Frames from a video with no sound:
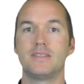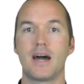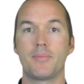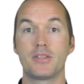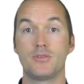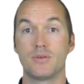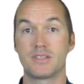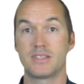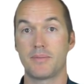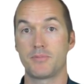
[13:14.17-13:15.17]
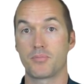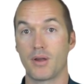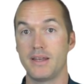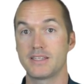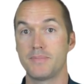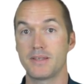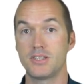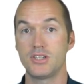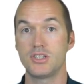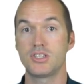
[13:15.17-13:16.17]
topic to accept brightness
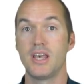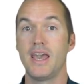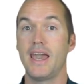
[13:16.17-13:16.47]
messages,